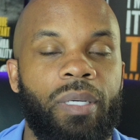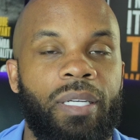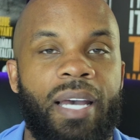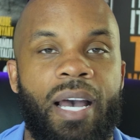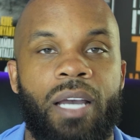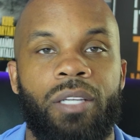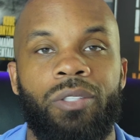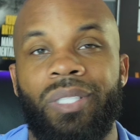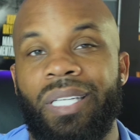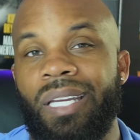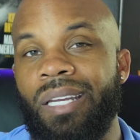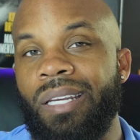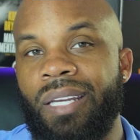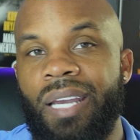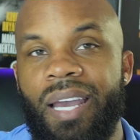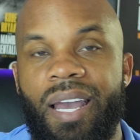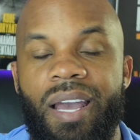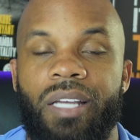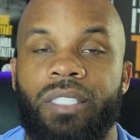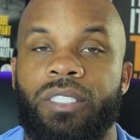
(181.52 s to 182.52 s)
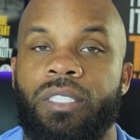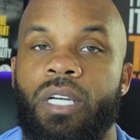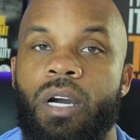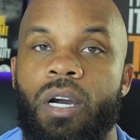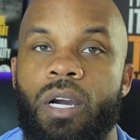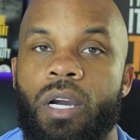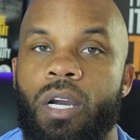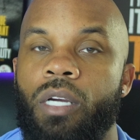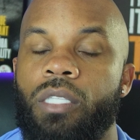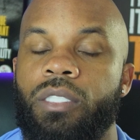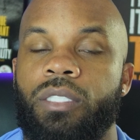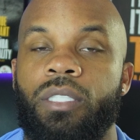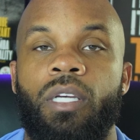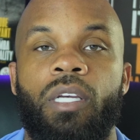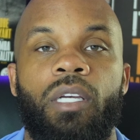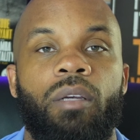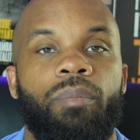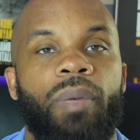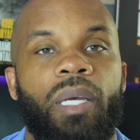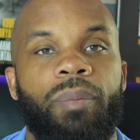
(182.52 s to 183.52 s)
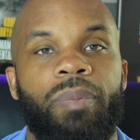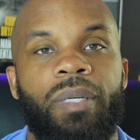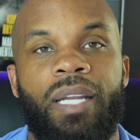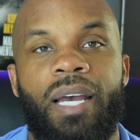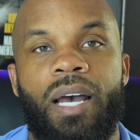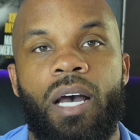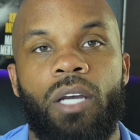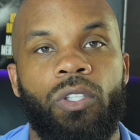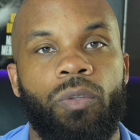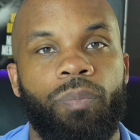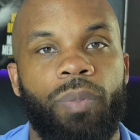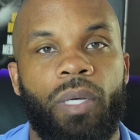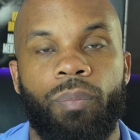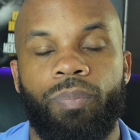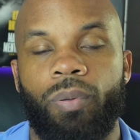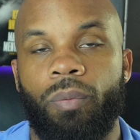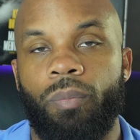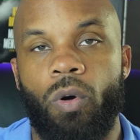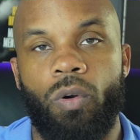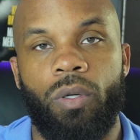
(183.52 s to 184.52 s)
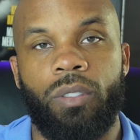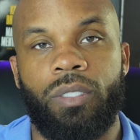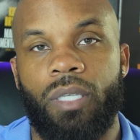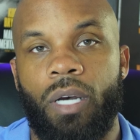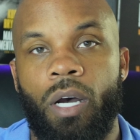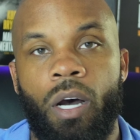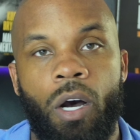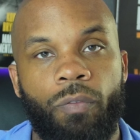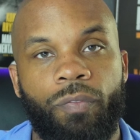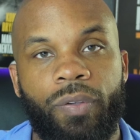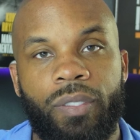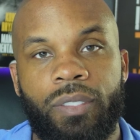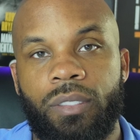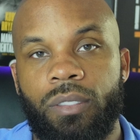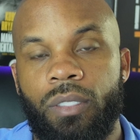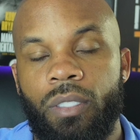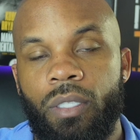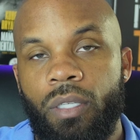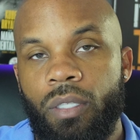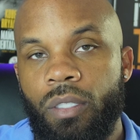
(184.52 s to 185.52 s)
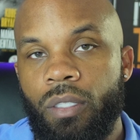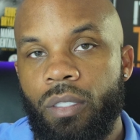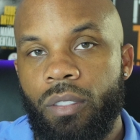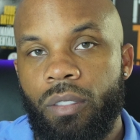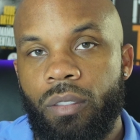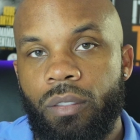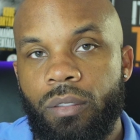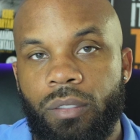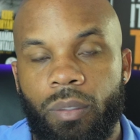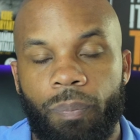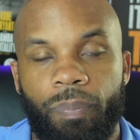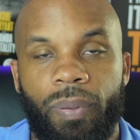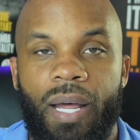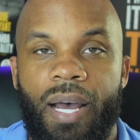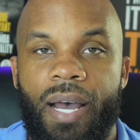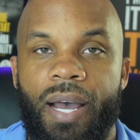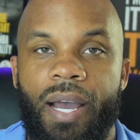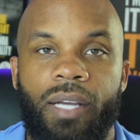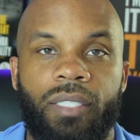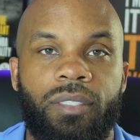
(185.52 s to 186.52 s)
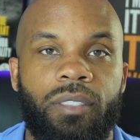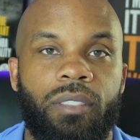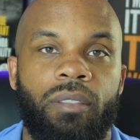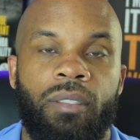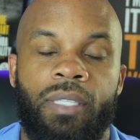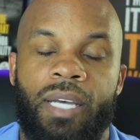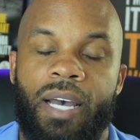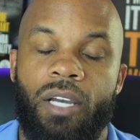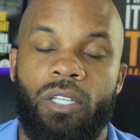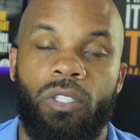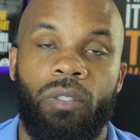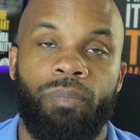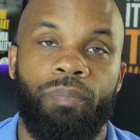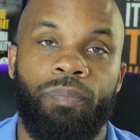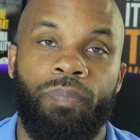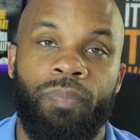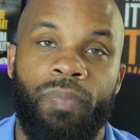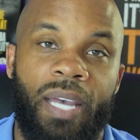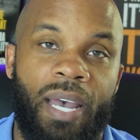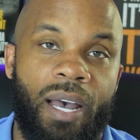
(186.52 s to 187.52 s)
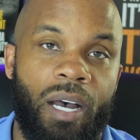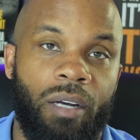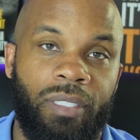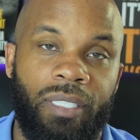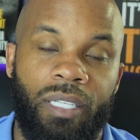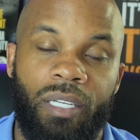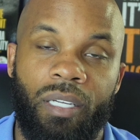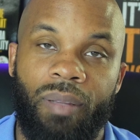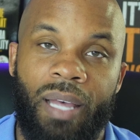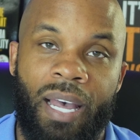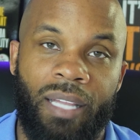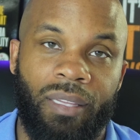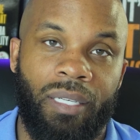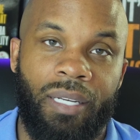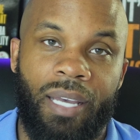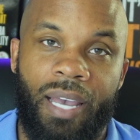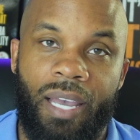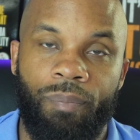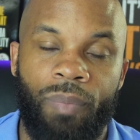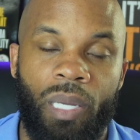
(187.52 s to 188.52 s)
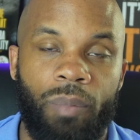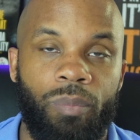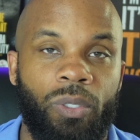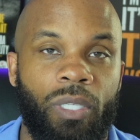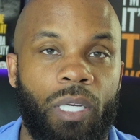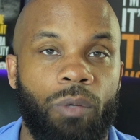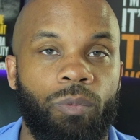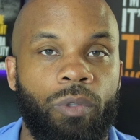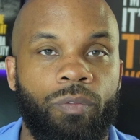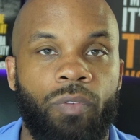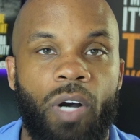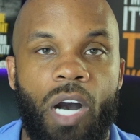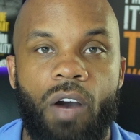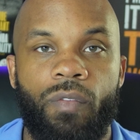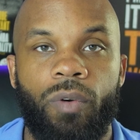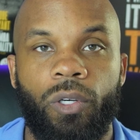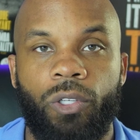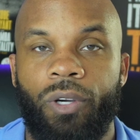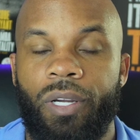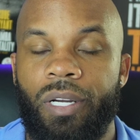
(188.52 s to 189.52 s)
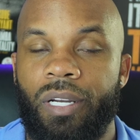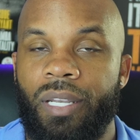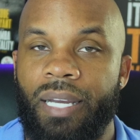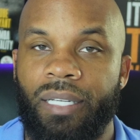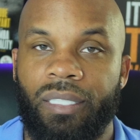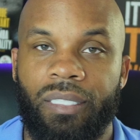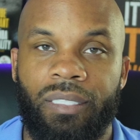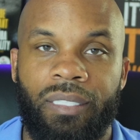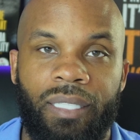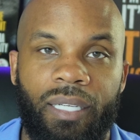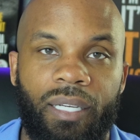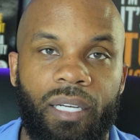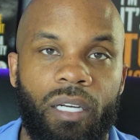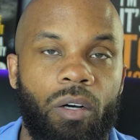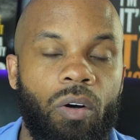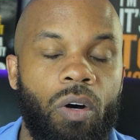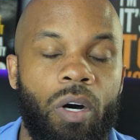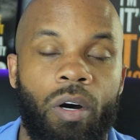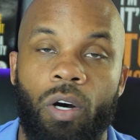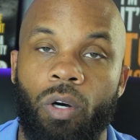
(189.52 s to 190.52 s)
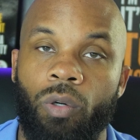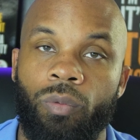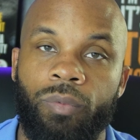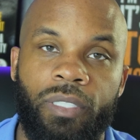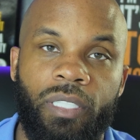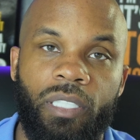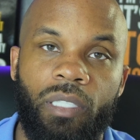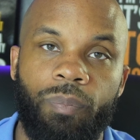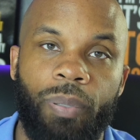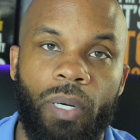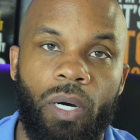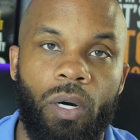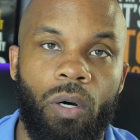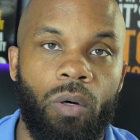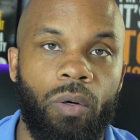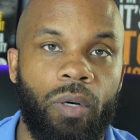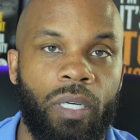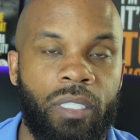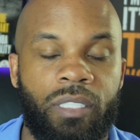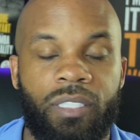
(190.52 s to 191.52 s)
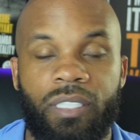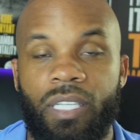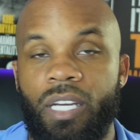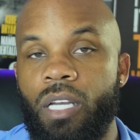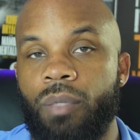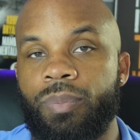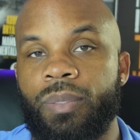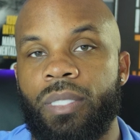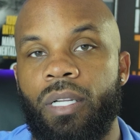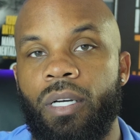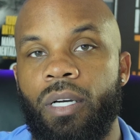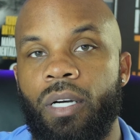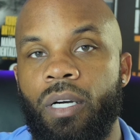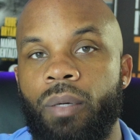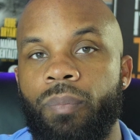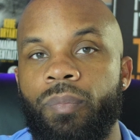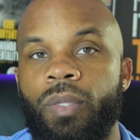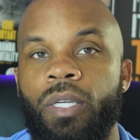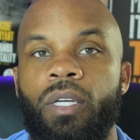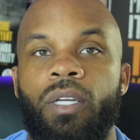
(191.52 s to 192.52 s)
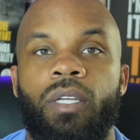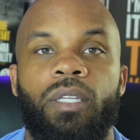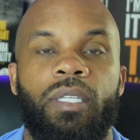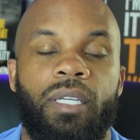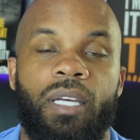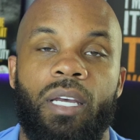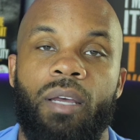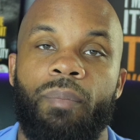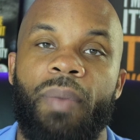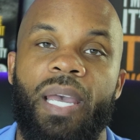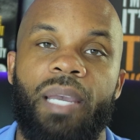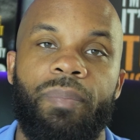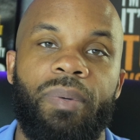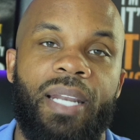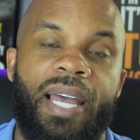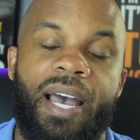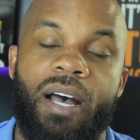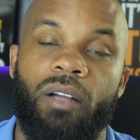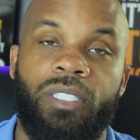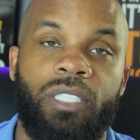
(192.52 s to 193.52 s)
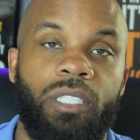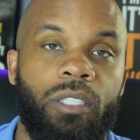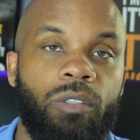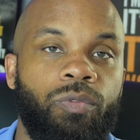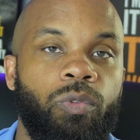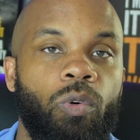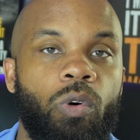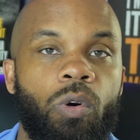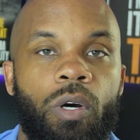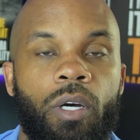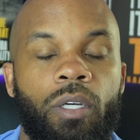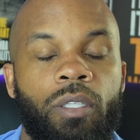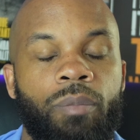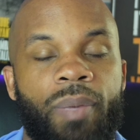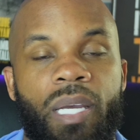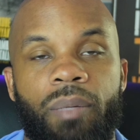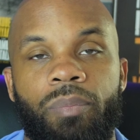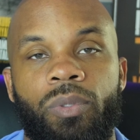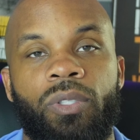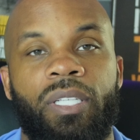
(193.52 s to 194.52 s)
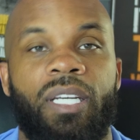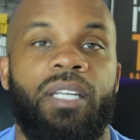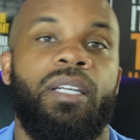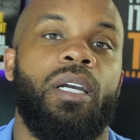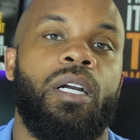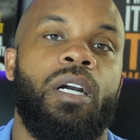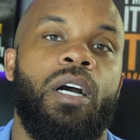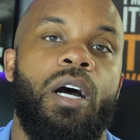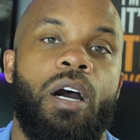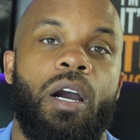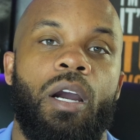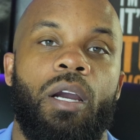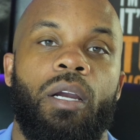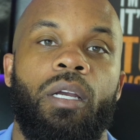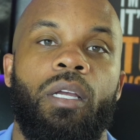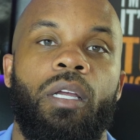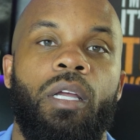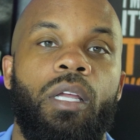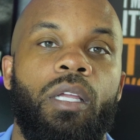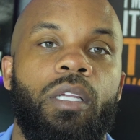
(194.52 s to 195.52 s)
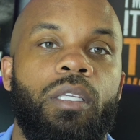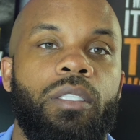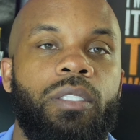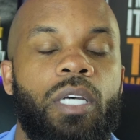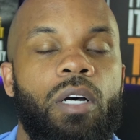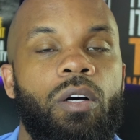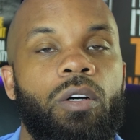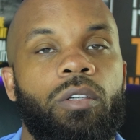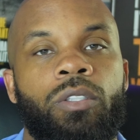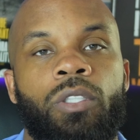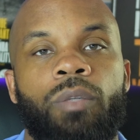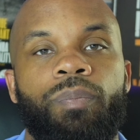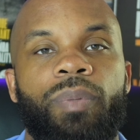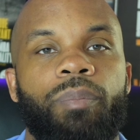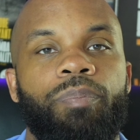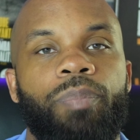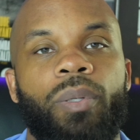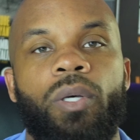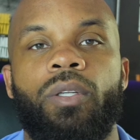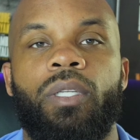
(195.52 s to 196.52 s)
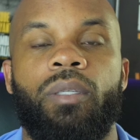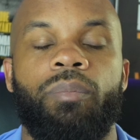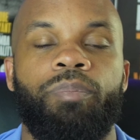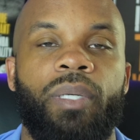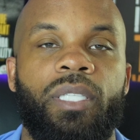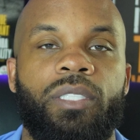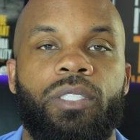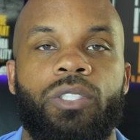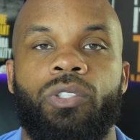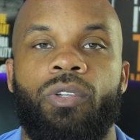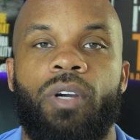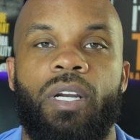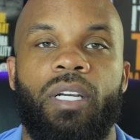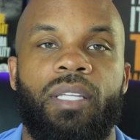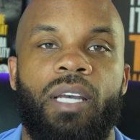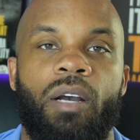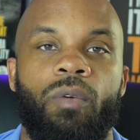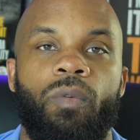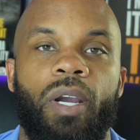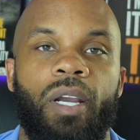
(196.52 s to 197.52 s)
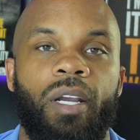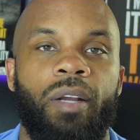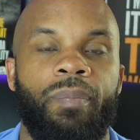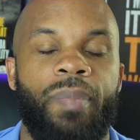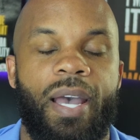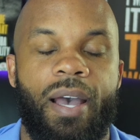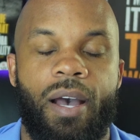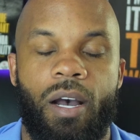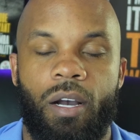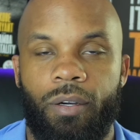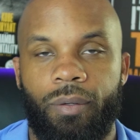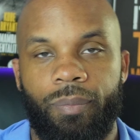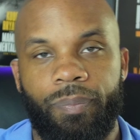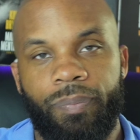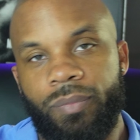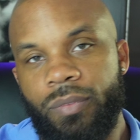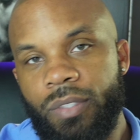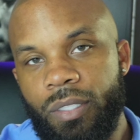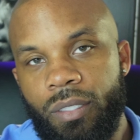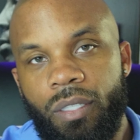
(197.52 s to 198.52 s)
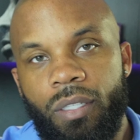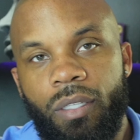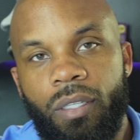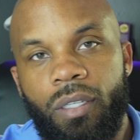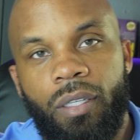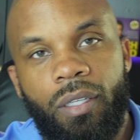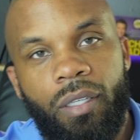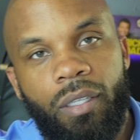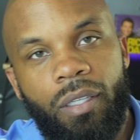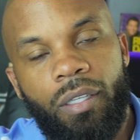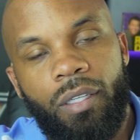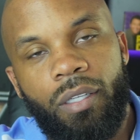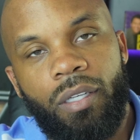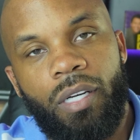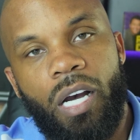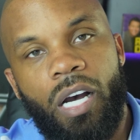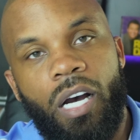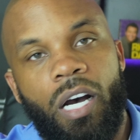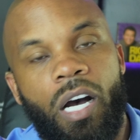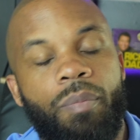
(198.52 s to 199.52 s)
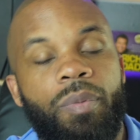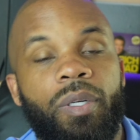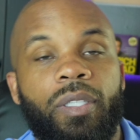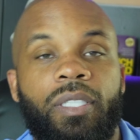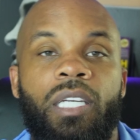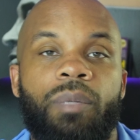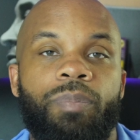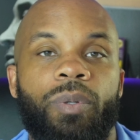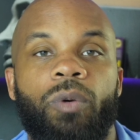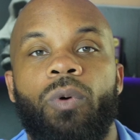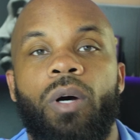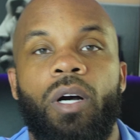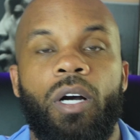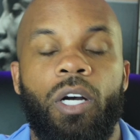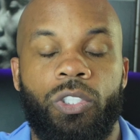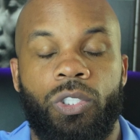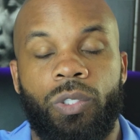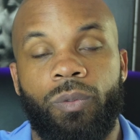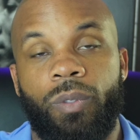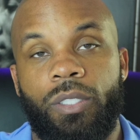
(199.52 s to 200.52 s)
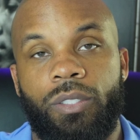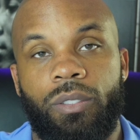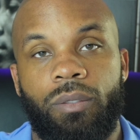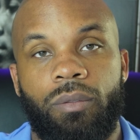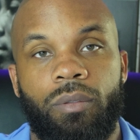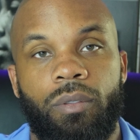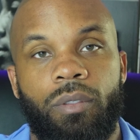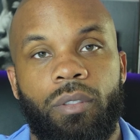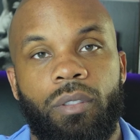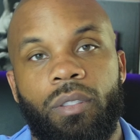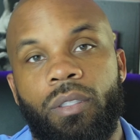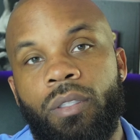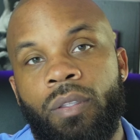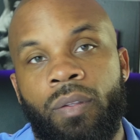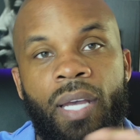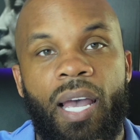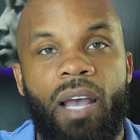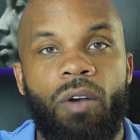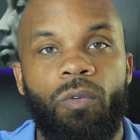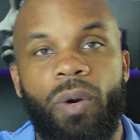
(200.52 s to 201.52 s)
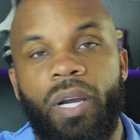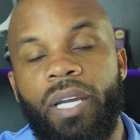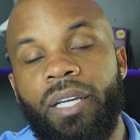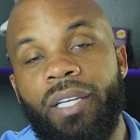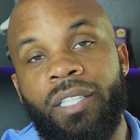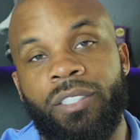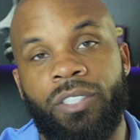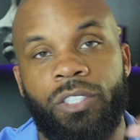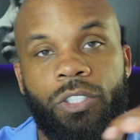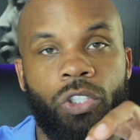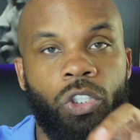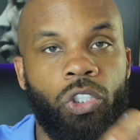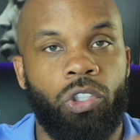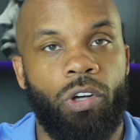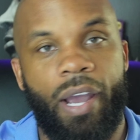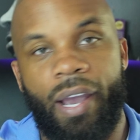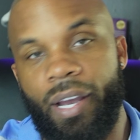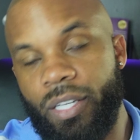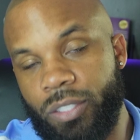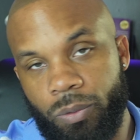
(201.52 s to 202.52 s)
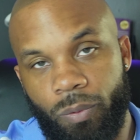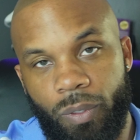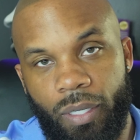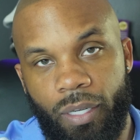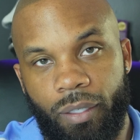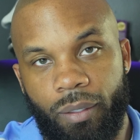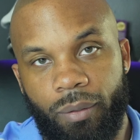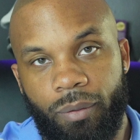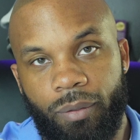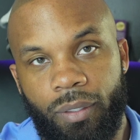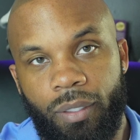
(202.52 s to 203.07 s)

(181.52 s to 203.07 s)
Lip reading: now you're getting gas cards. Maybe now you've been promoted to office supplies. Now then after that, maybe you're getting revolving credit like a Dell, a Home Depot, a Sam's Club. Then maybe now tier 4, maybe you're getting a car. So you've been building business credit that way. Now, I'm gonna keep it 100 with you. That way is the trash way.